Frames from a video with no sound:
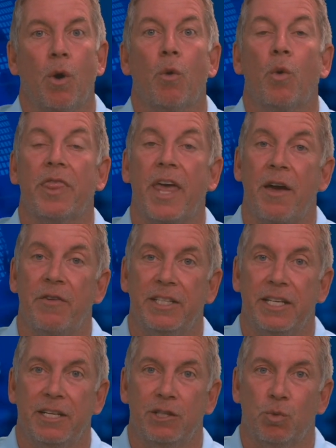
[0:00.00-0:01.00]
with Eric
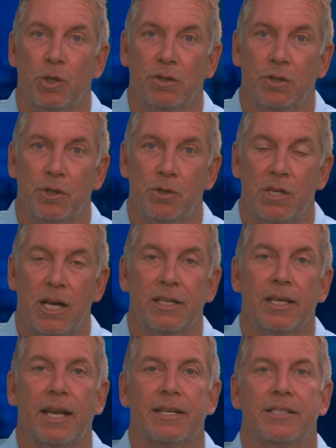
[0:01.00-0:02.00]
Deters World News,
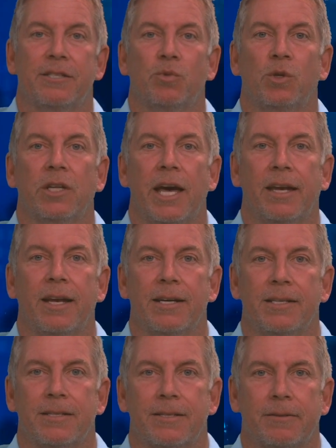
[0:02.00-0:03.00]
the latest world
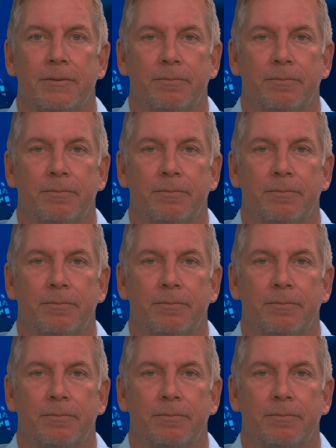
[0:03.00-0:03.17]
headlines.